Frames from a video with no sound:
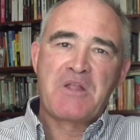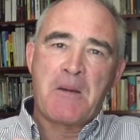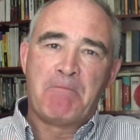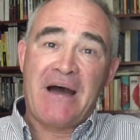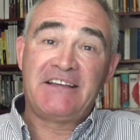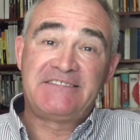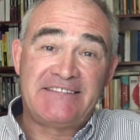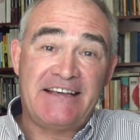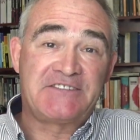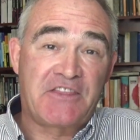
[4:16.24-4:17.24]
My
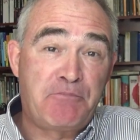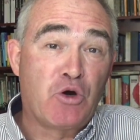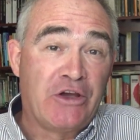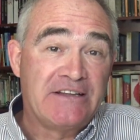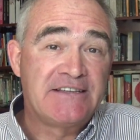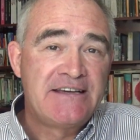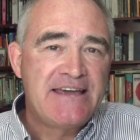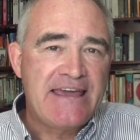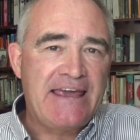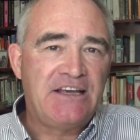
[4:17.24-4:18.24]
sixth point
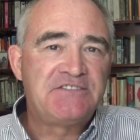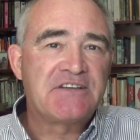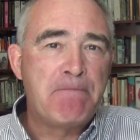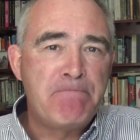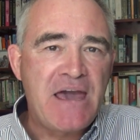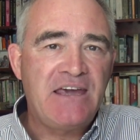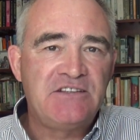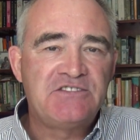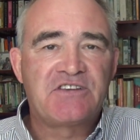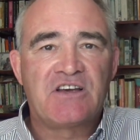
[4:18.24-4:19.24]
is
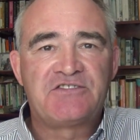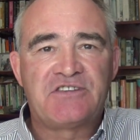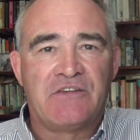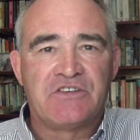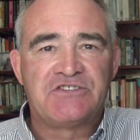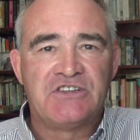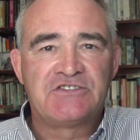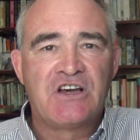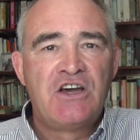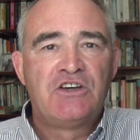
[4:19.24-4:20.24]
mains
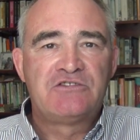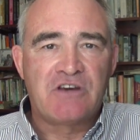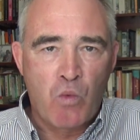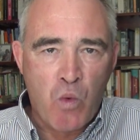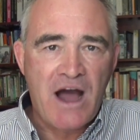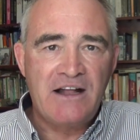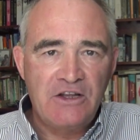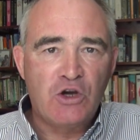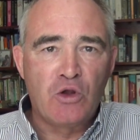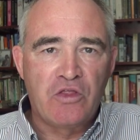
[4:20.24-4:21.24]
services. So while
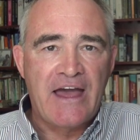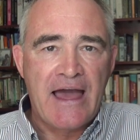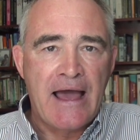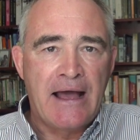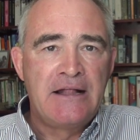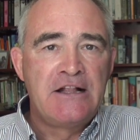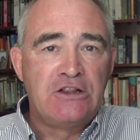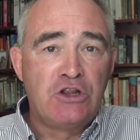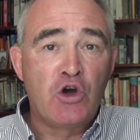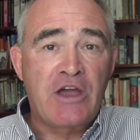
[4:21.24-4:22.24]
you're there,
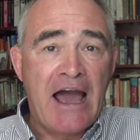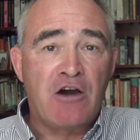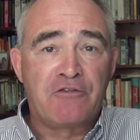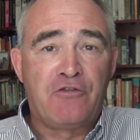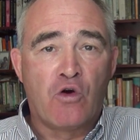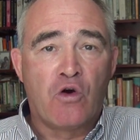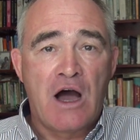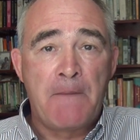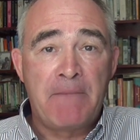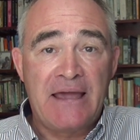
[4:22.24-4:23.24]
look out for
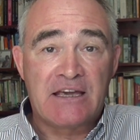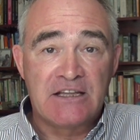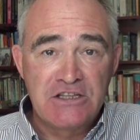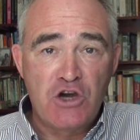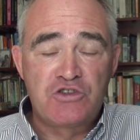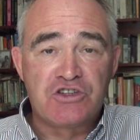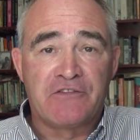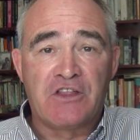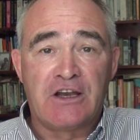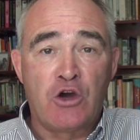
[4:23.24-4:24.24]
and make a note
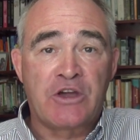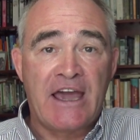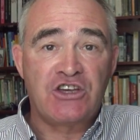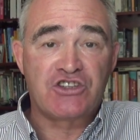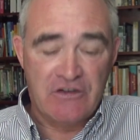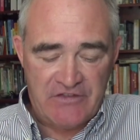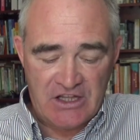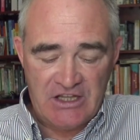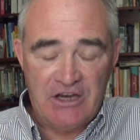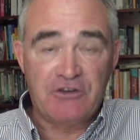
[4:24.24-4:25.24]
of the location of the
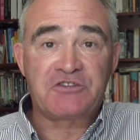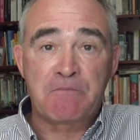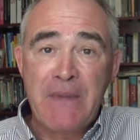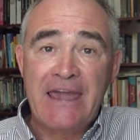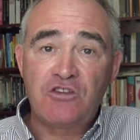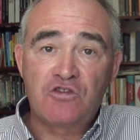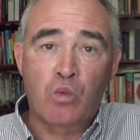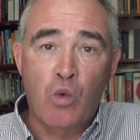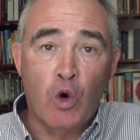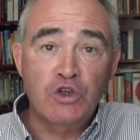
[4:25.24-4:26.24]
nearest mains
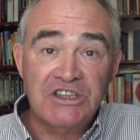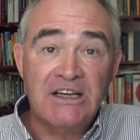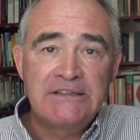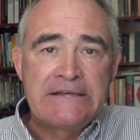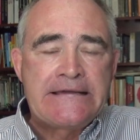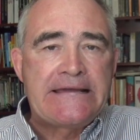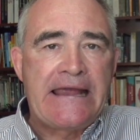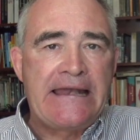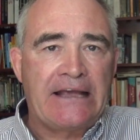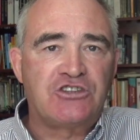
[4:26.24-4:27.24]
water,
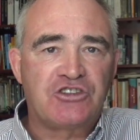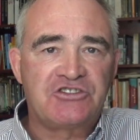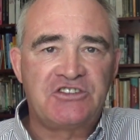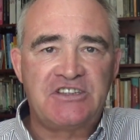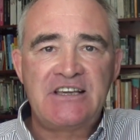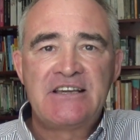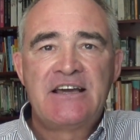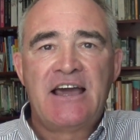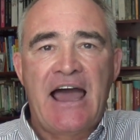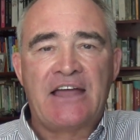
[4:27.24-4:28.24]
electricity
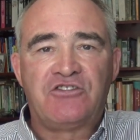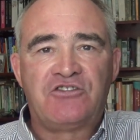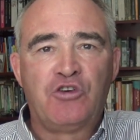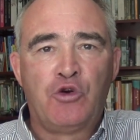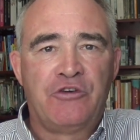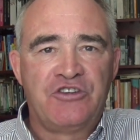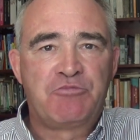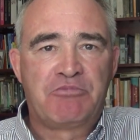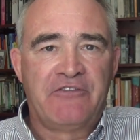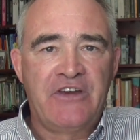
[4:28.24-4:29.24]
and
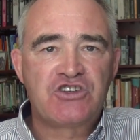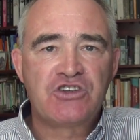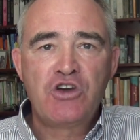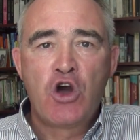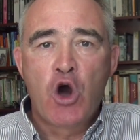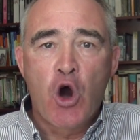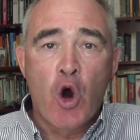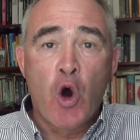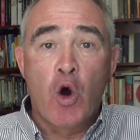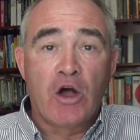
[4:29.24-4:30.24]
sewerage provision,
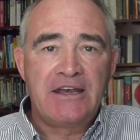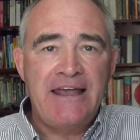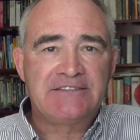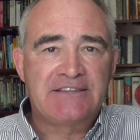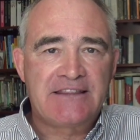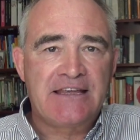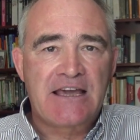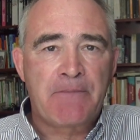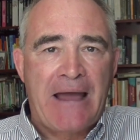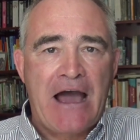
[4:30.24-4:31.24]
or let's
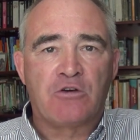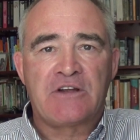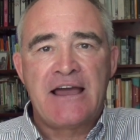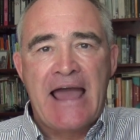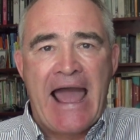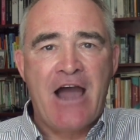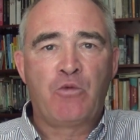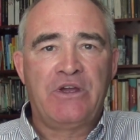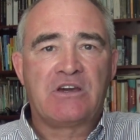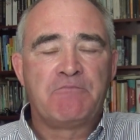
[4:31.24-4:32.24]
think about how
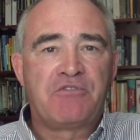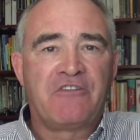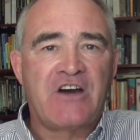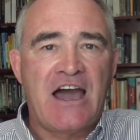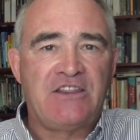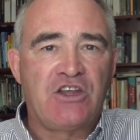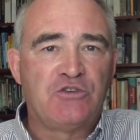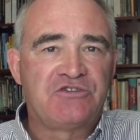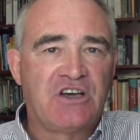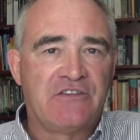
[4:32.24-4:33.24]
we can provide
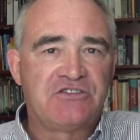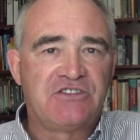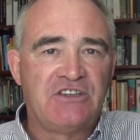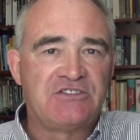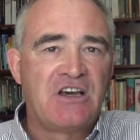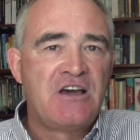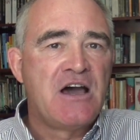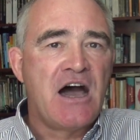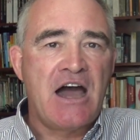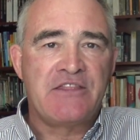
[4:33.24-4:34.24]
those services
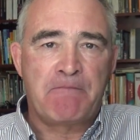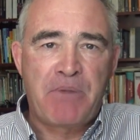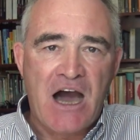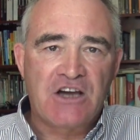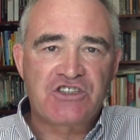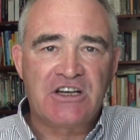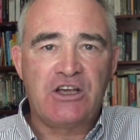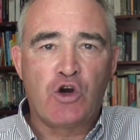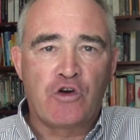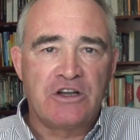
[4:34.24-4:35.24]
either
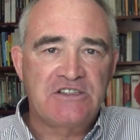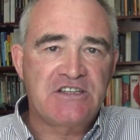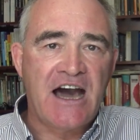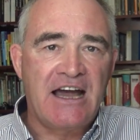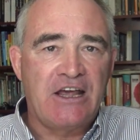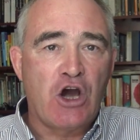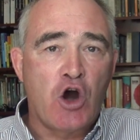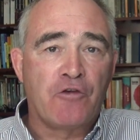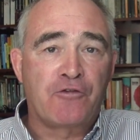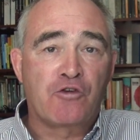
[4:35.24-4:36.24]
partially or entirely
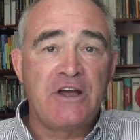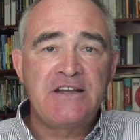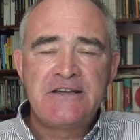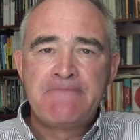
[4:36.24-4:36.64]
off-grid.